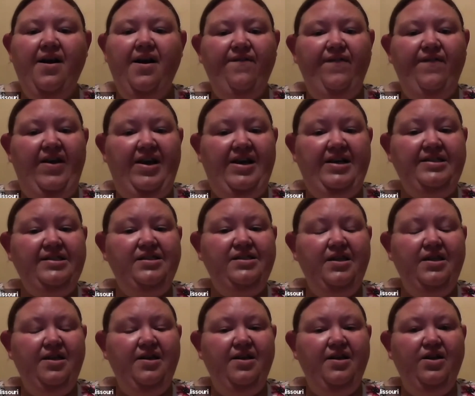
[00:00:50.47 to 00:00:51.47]
face
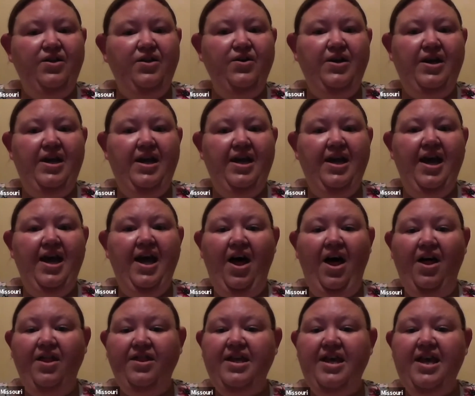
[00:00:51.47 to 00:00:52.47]
looking
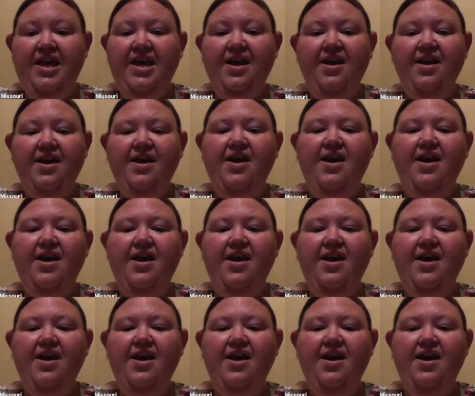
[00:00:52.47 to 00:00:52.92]
healthy,